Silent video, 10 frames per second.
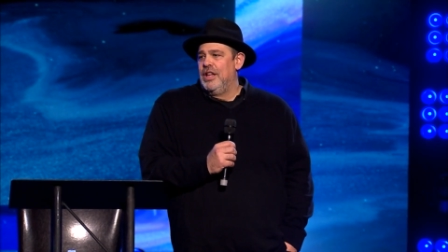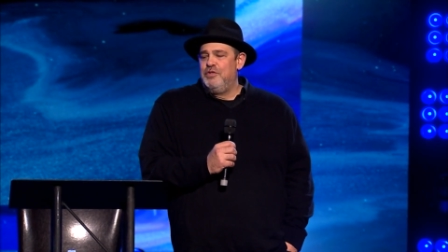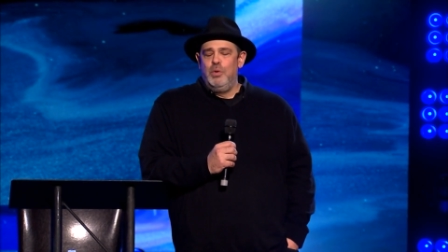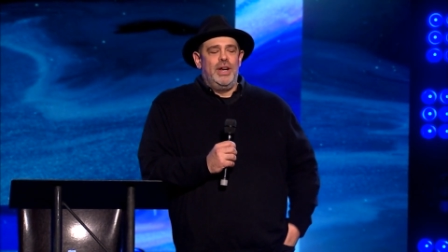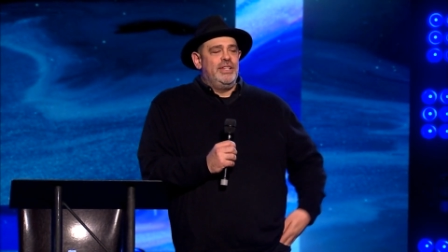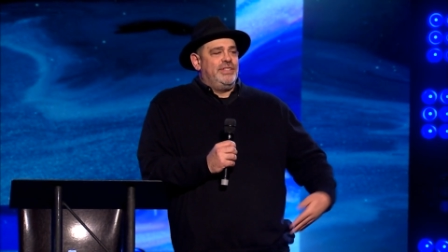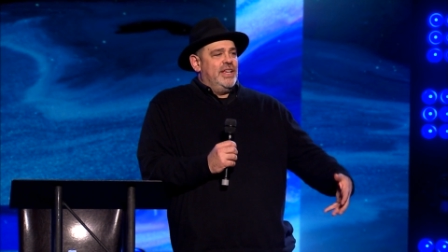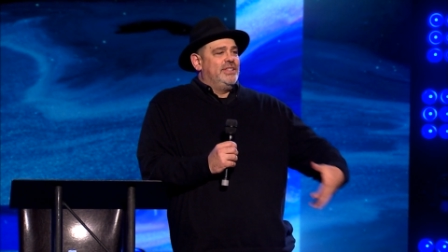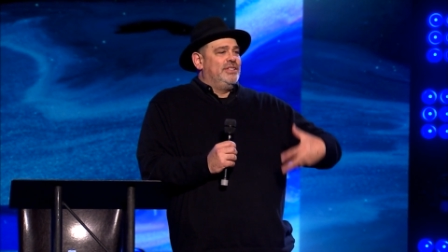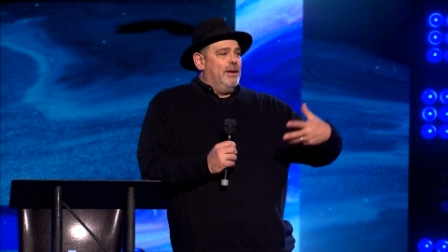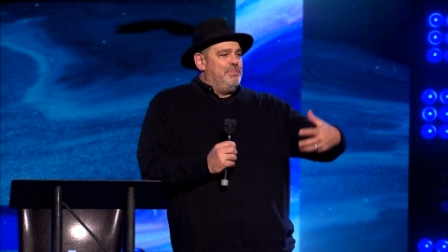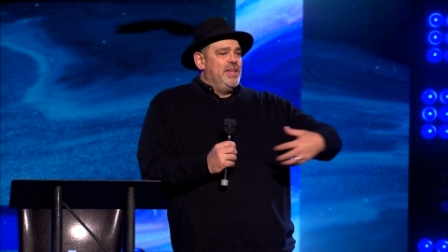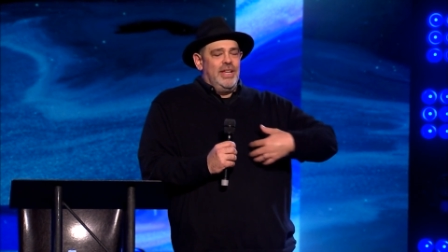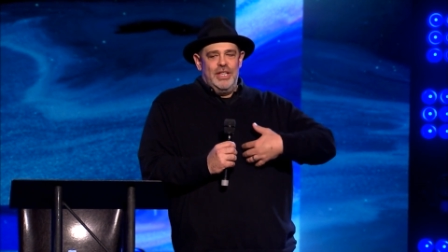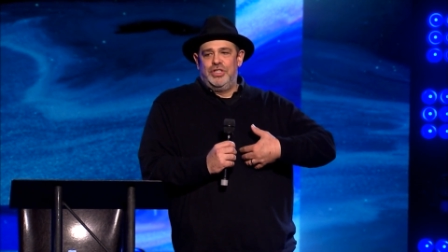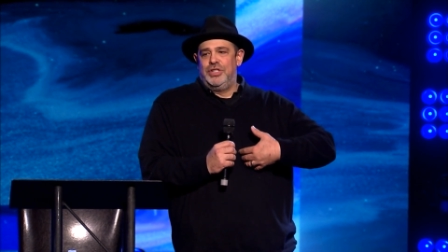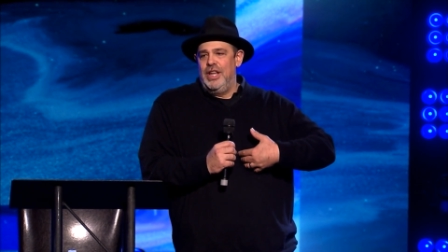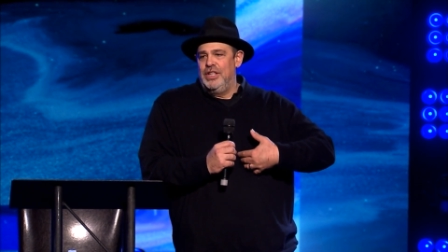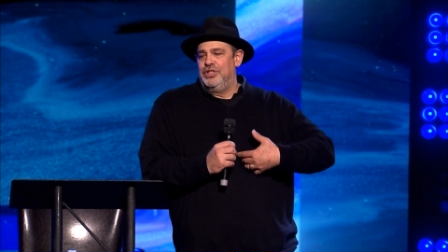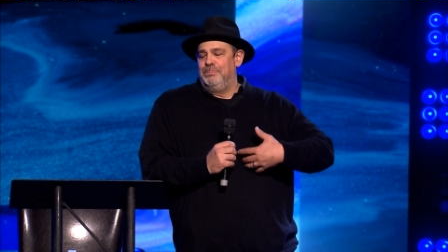If you want to say something is,
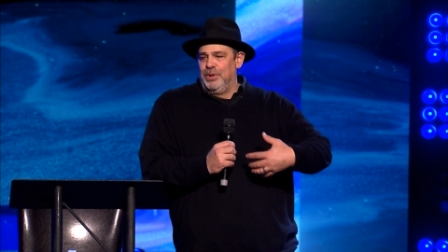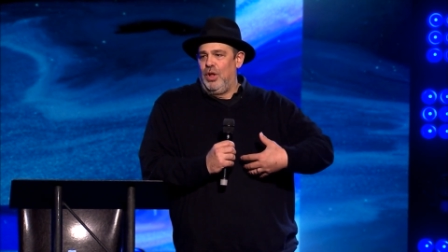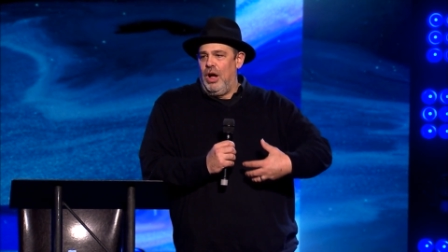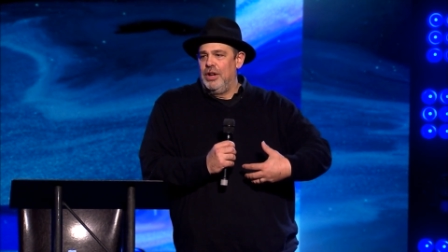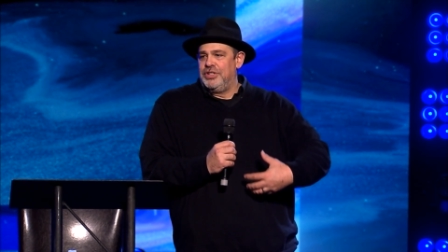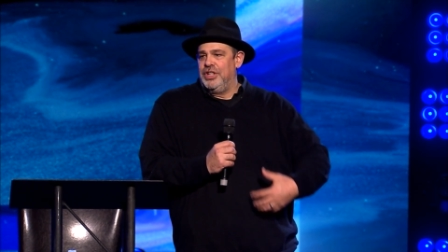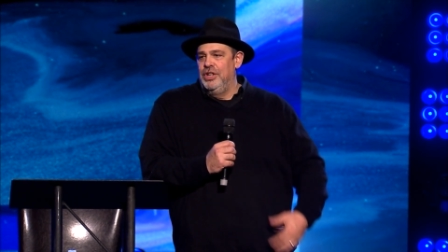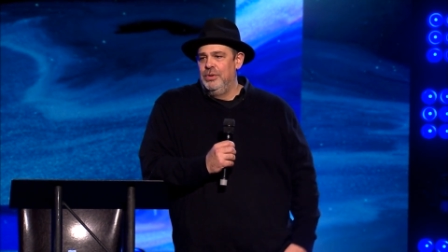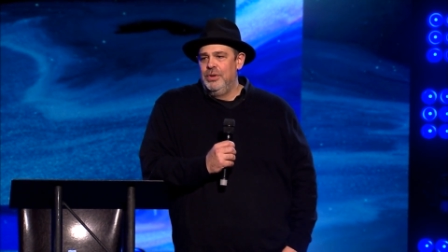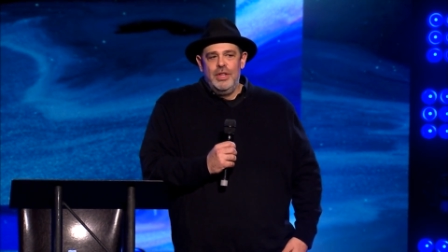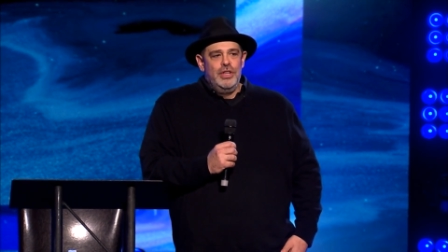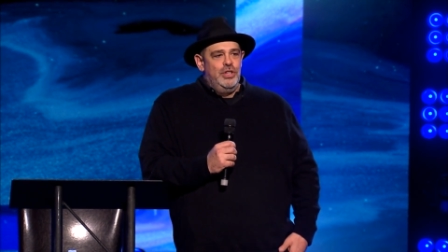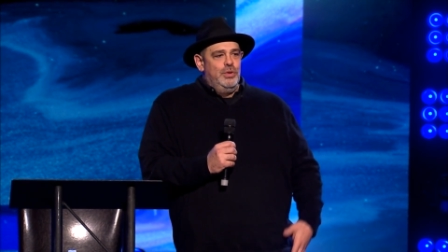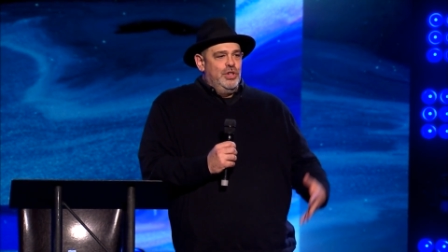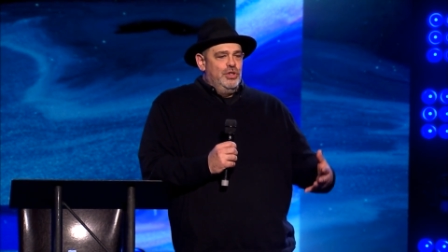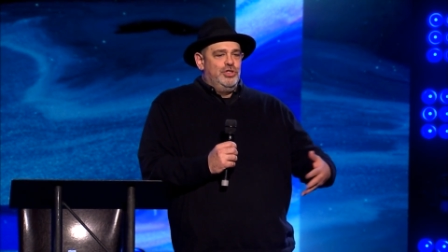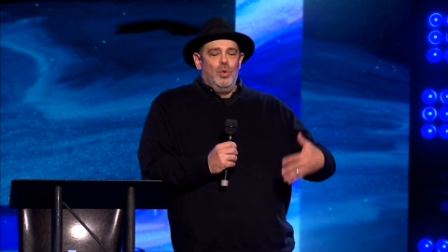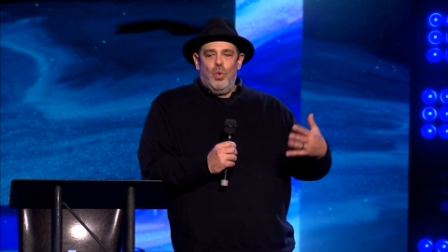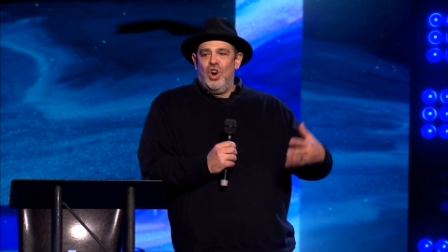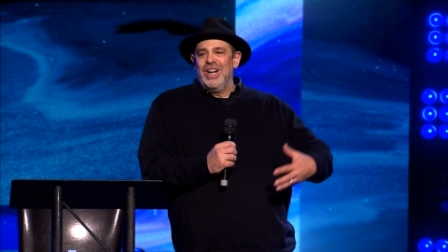is belongs to you, you use the
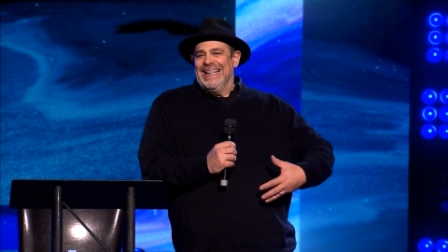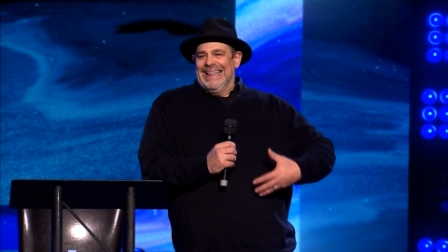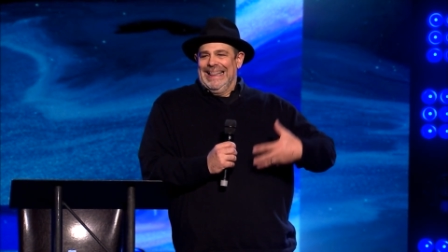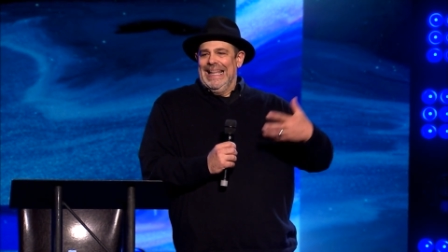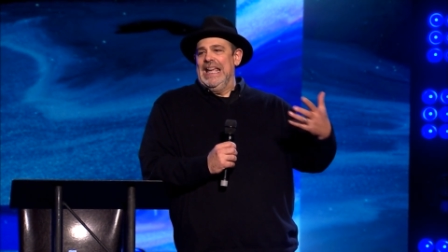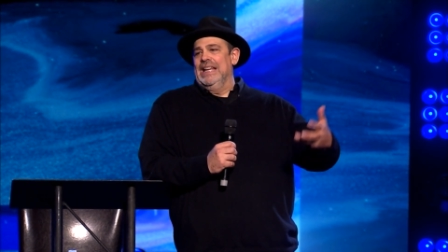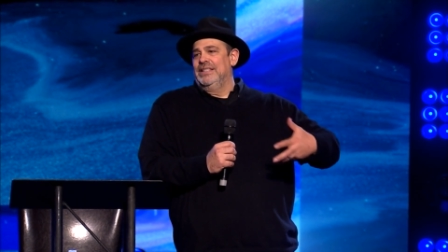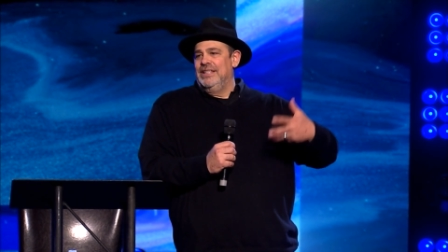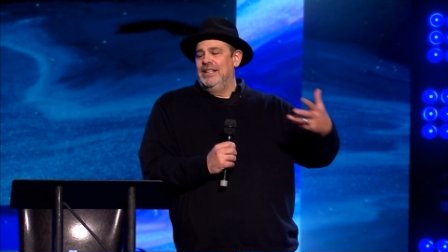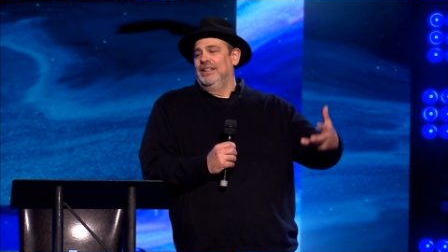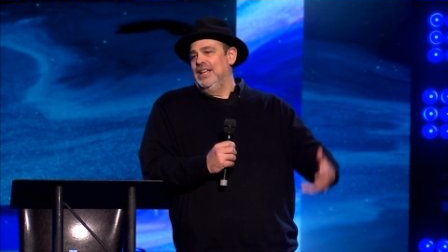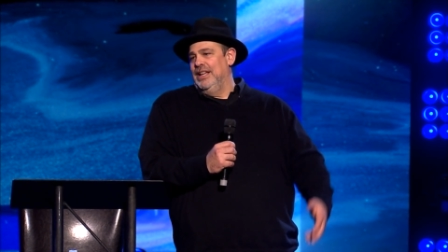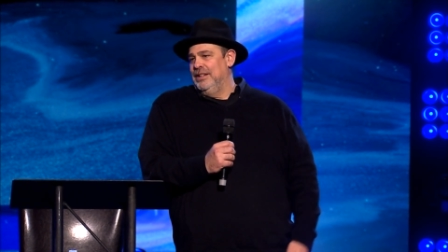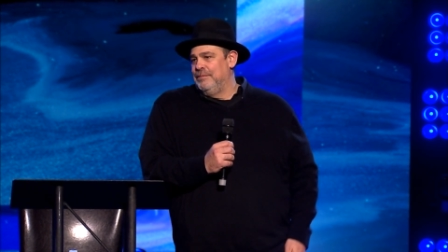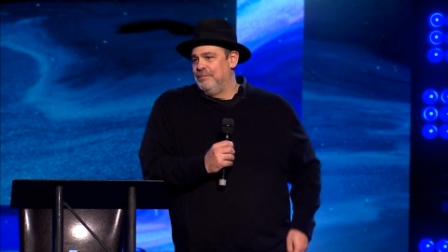word li, say li.